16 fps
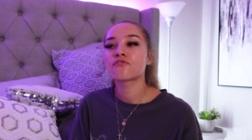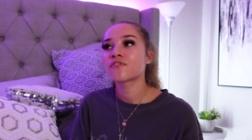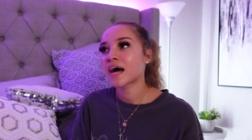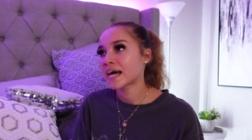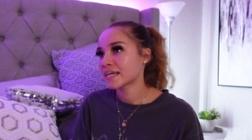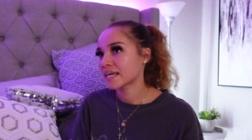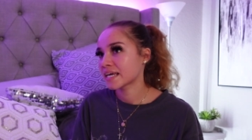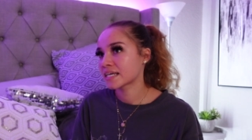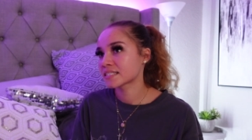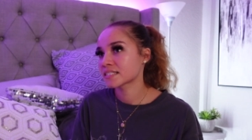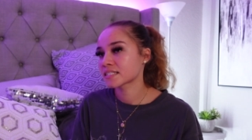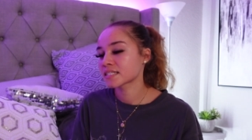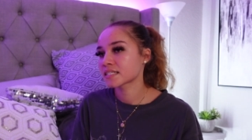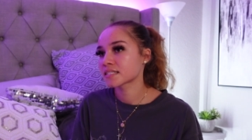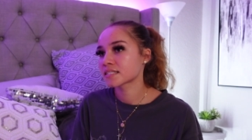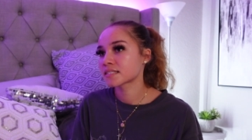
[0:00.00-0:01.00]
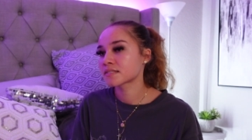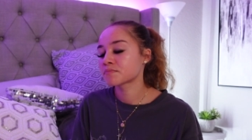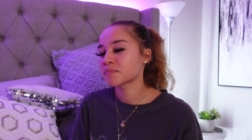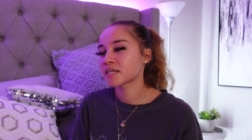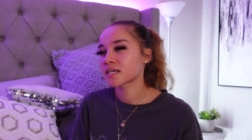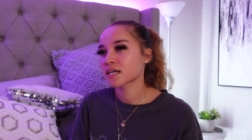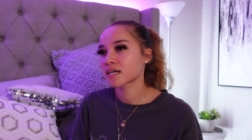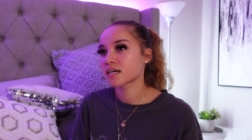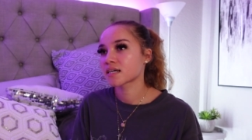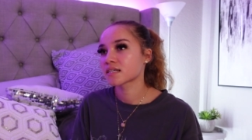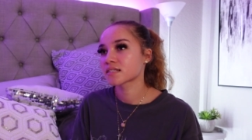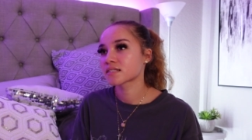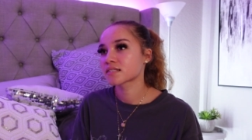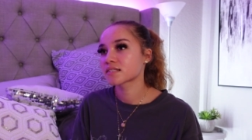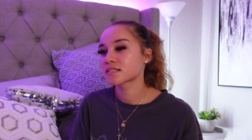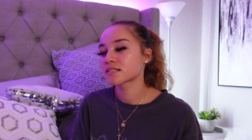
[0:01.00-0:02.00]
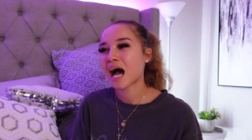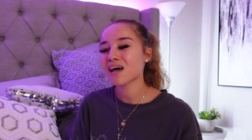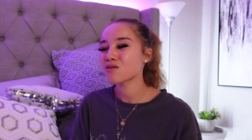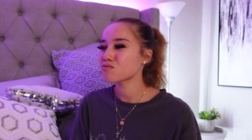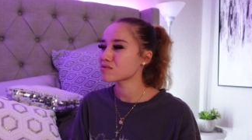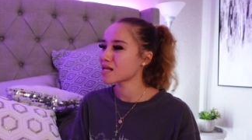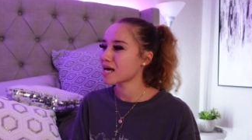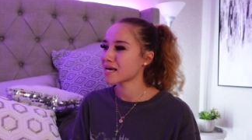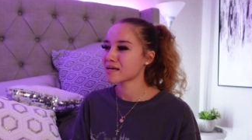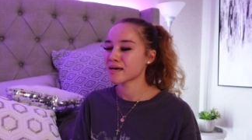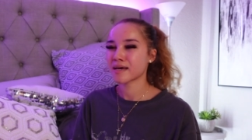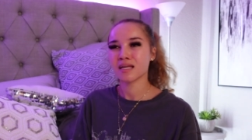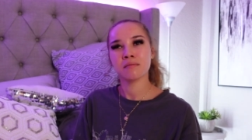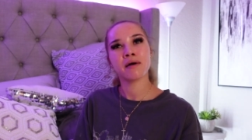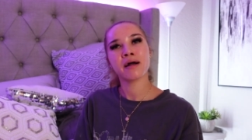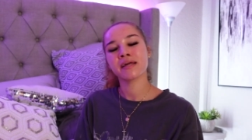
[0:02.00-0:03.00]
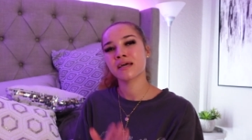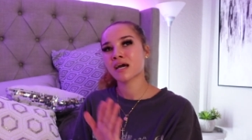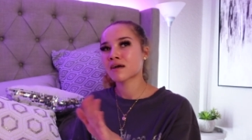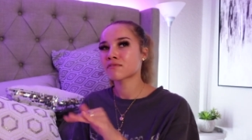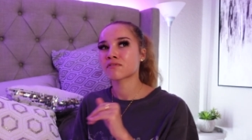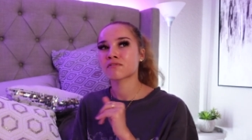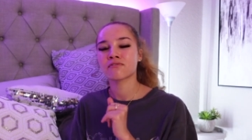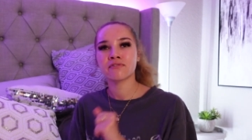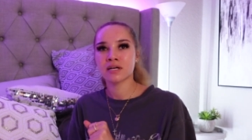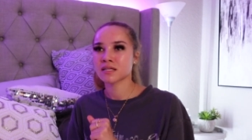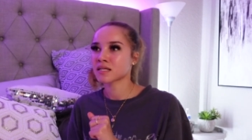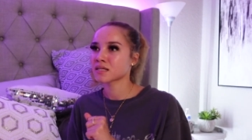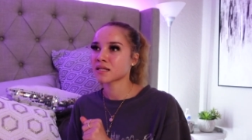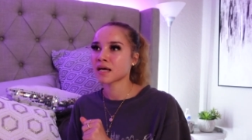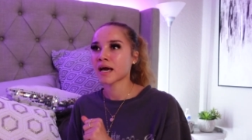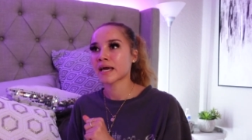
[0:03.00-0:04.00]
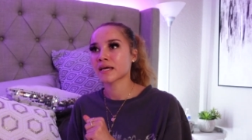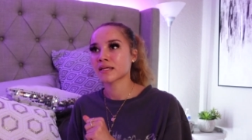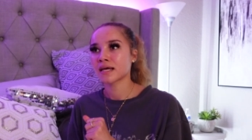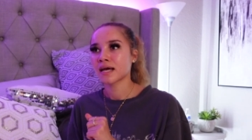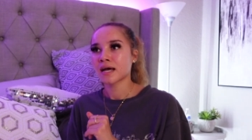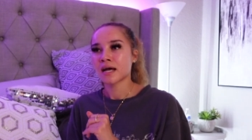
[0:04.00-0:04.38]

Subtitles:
finances, because I don't like anybody ever feeling like